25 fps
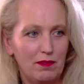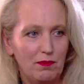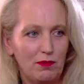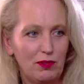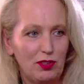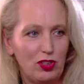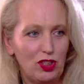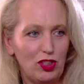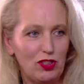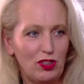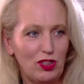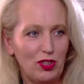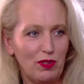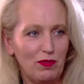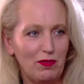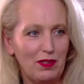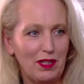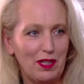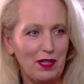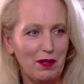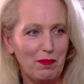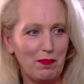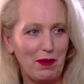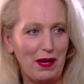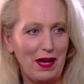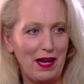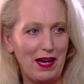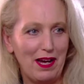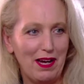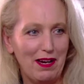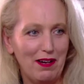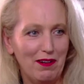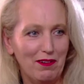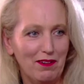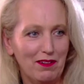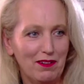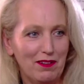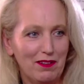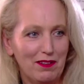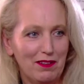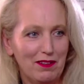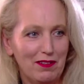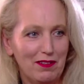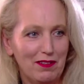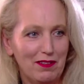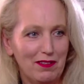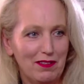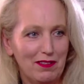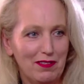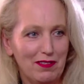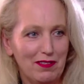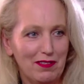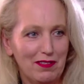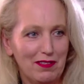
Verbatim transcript: What are you talking about? I just really